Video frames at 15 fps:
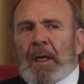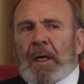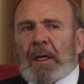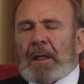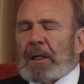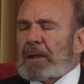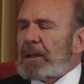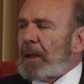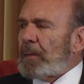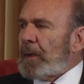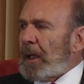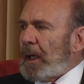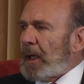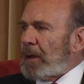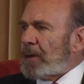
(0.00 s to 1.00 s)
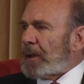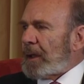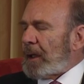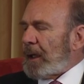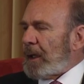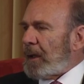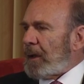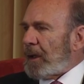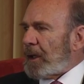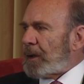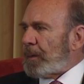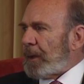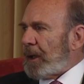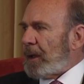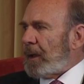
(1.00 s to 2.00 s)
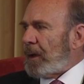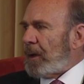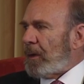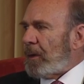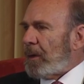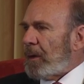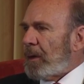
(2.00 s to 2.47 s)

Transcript: And there's something else I'd like to explain to you.